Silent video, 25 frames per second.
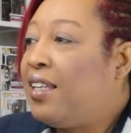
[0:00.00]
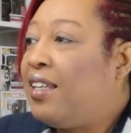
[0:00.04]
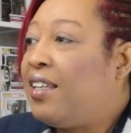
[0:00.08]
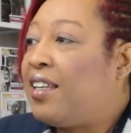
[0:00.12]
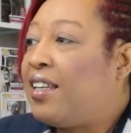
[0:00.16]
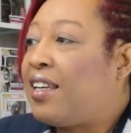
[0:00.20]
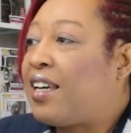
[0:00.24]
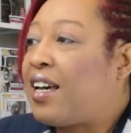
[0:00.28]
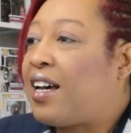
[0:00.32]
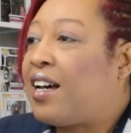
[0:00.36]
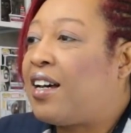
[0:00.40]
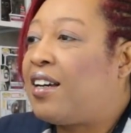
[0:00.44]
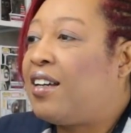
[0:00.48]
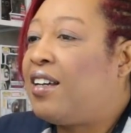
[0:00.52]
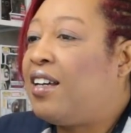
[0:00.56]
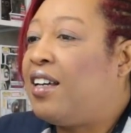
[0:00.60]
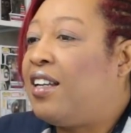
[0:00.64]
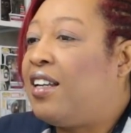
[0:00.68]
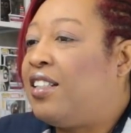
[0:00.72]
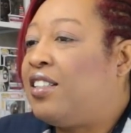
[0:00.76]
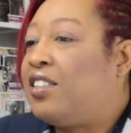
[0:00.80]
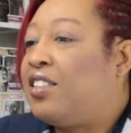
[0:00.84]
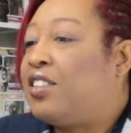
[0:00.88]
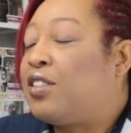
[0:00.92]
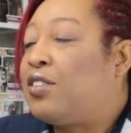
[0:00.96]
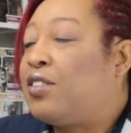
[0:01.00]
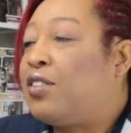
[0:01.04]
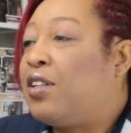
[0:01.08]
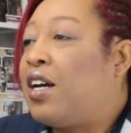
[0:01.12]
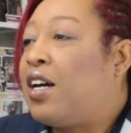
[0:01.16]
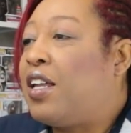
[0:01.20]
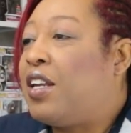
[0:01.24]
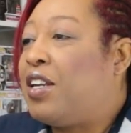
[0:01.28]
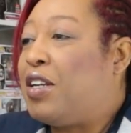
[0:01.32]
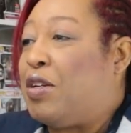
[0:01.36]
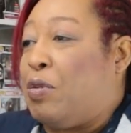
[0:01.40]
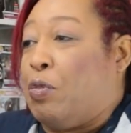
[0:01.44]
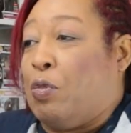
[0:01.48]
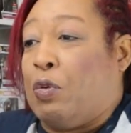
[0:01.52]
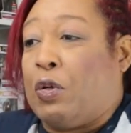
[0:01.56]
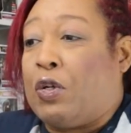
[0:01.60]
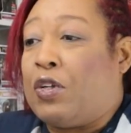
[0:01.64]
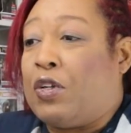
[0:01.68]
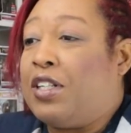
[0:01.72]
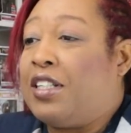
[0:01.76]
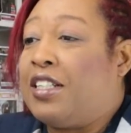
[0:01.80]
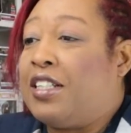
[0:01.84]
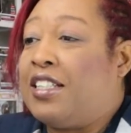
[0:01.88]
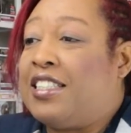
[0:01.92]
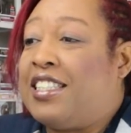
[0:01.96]
gonna get
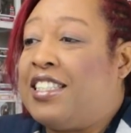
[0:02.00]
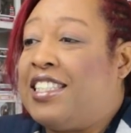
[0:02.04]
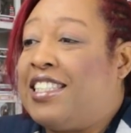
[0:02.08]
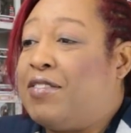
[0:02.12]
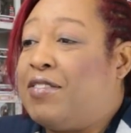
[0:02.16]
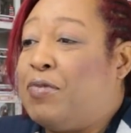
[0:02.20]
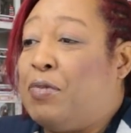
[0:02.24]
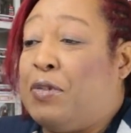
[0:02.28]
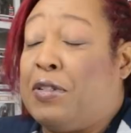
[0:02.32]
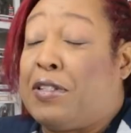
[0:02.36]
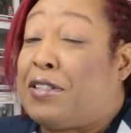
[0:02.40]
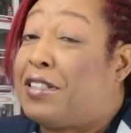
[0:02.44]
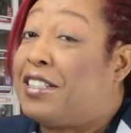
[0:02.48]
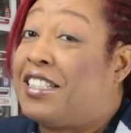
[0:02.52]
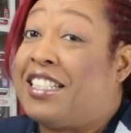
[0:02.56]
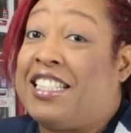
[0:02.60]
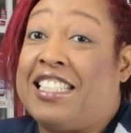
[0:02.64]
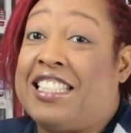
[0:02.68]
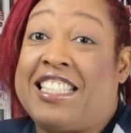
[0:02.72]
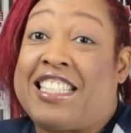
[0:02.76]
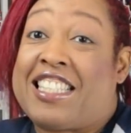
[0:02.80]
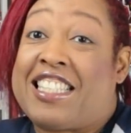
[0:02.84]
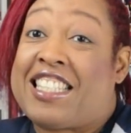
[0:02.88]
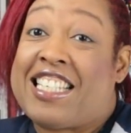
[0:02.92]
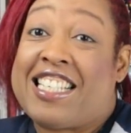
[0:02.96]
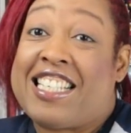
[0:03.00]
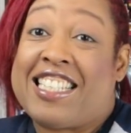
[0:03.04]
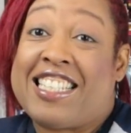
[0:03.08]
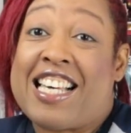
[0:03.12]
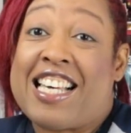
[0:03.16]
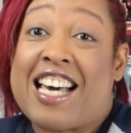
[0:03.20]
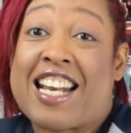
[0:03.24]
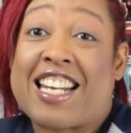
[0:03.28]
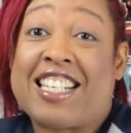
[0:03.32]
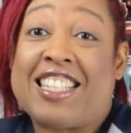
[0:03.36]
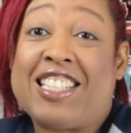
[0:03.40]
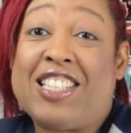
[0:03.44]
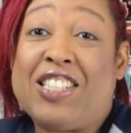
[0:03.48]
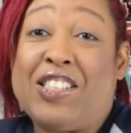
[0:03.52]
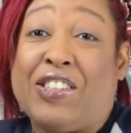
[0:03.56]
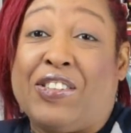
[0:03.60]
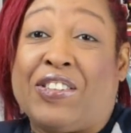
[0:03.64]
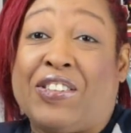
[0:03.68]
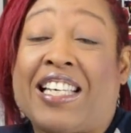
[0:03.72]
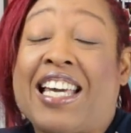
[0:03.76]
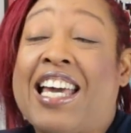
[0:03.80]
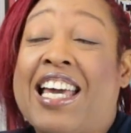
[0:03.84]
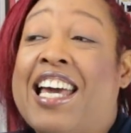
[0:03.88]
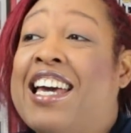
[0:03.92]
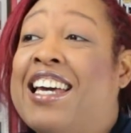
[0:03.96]
to see a lot of
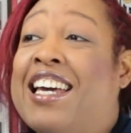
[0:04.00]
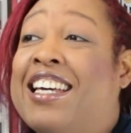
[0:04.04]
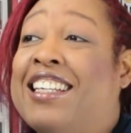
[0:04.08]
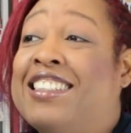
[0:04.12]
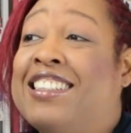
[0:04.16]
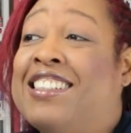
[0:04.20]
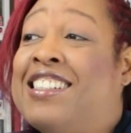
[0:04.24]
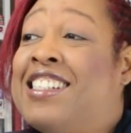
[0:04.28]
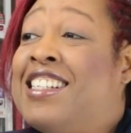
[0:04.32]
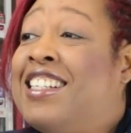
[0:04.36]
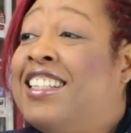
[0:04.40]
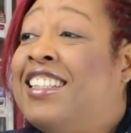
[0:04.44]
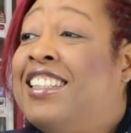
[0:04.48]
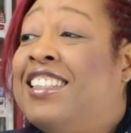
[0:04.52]
Luke, and